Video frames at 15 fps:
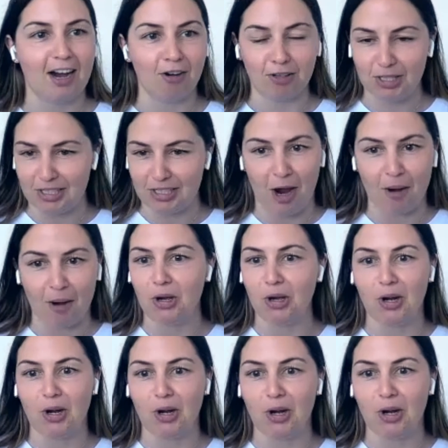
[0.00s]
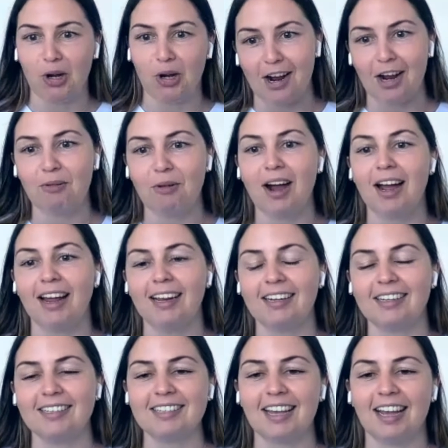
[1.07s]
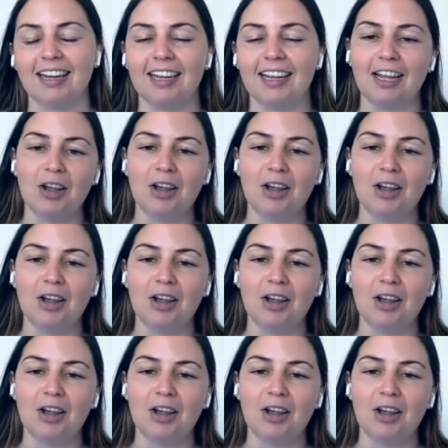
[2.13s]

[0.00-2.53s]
I'm good. I'm DIY. And it's like,